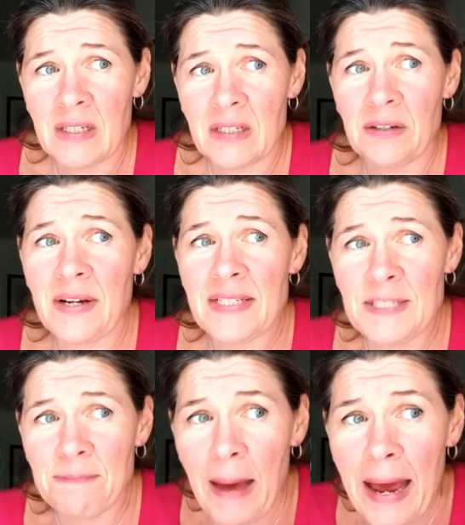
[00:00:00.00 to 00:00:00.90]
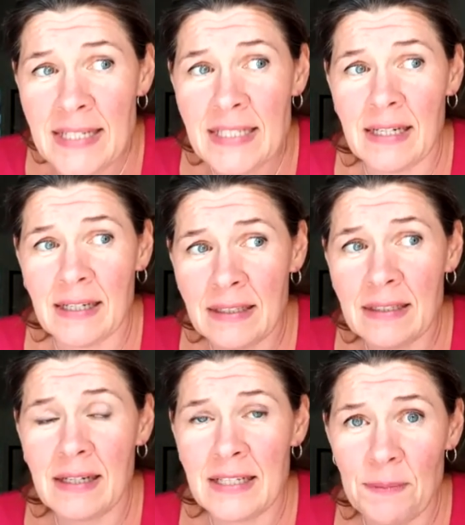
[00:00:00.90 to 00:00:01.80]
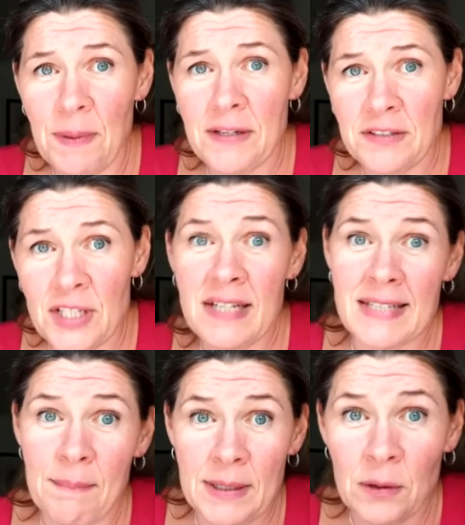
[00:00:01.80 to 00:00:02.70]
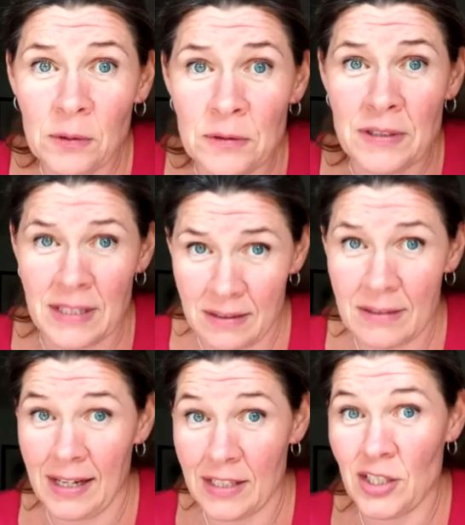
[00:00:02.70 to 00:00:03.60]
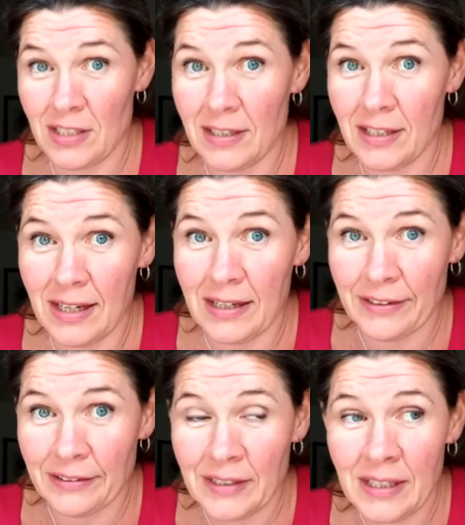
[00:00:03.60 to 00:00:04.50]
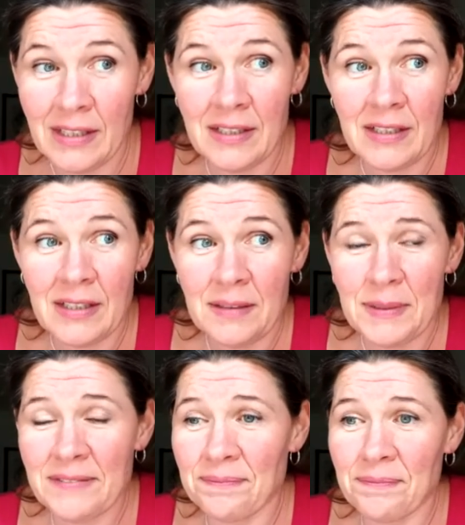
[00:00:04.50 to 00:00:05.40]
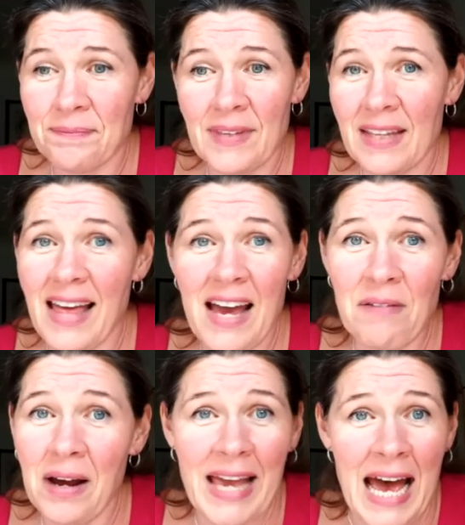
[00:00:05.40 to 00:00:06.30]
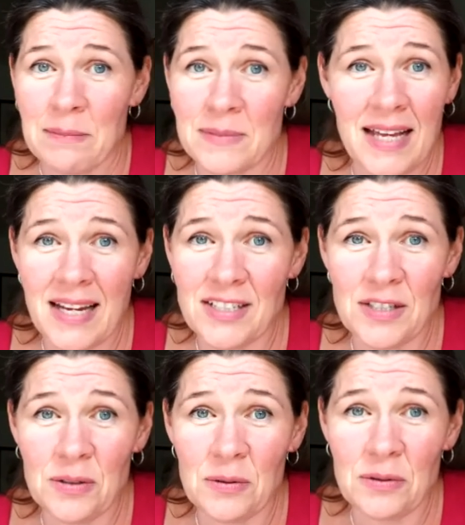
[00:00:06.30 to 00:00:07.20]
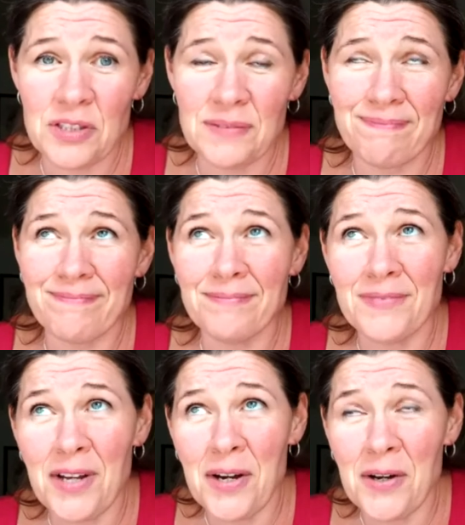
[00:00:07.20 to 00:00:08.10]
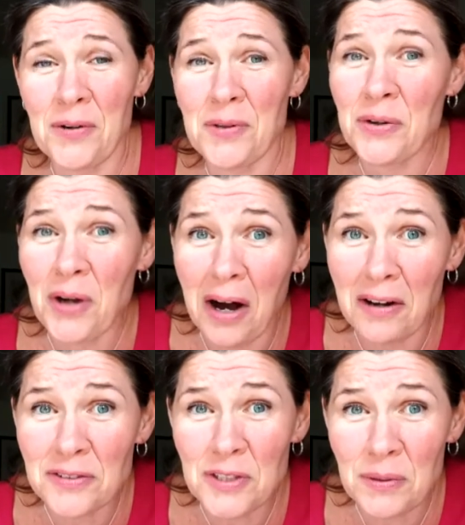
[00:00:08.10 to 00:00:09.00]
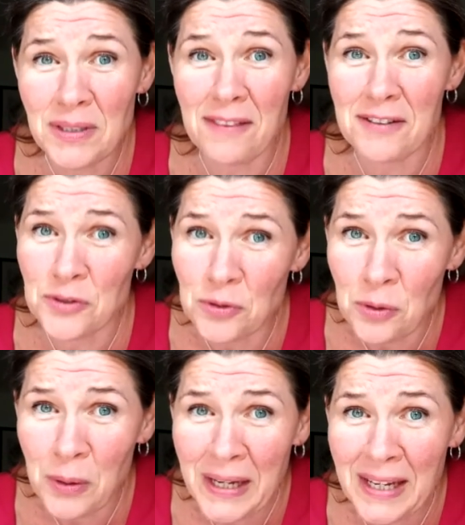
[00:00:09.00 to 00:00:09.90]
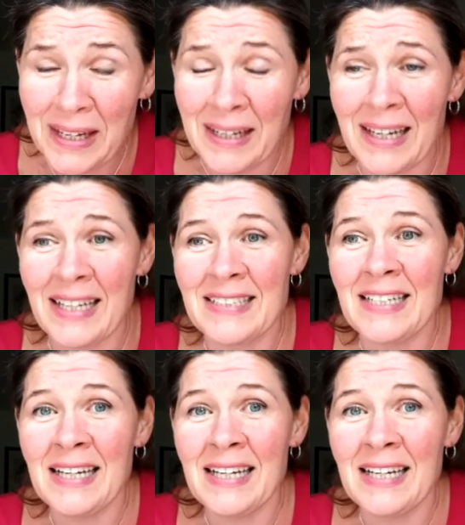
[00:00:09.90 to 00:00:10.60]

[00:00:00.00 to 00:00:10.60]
Cress is better. I suppose she is that bit older, and she's a girl. But there I am saying to George, no, you can't do another drawing, and